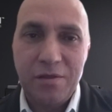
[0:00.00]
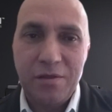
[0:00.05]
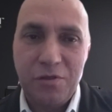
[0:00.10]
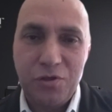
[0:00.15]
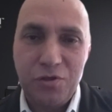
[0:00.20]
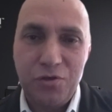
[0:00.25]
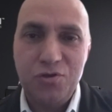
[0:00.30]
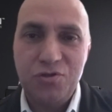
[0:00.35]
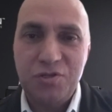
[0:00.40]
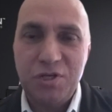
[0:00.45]
the
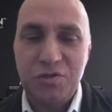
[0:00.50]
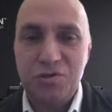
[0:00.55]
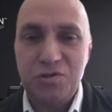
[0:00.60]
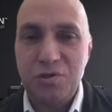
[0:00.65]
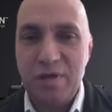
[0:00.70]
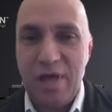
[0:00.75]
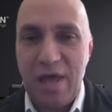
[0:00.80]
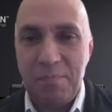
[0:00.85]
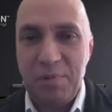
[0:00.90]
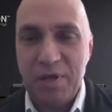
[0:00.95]
user to
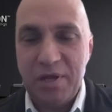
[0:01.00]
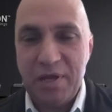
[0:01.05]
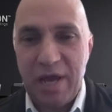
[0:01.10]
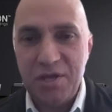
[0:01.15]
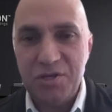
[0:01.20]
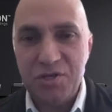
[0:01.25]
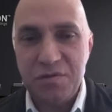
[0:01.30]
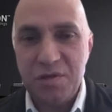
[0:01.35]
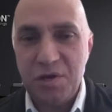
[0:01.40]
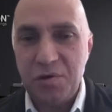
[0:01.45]
the
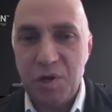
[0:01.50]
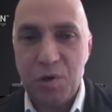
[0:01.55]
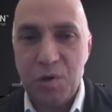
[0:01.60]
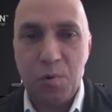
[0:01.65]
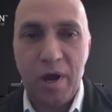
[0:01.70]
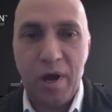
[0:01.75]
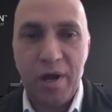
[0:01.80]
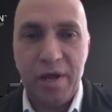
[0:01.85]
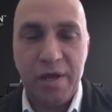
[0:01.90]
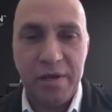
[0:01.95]
application they
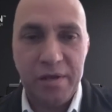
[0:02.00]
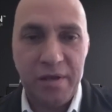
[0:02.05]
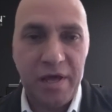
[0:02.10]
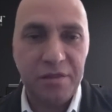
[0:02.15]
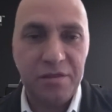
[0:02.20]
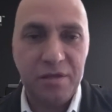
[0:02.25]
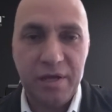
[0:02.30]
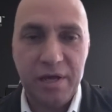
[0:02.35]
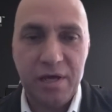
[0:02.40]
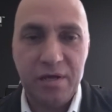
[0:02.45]
require and
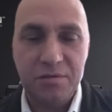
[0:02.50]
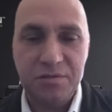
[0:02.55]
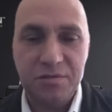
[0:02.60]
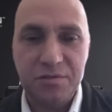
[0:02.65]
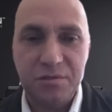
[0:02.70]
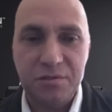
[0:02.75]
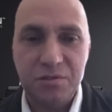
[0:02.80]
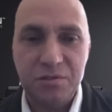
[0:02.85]
nothing else.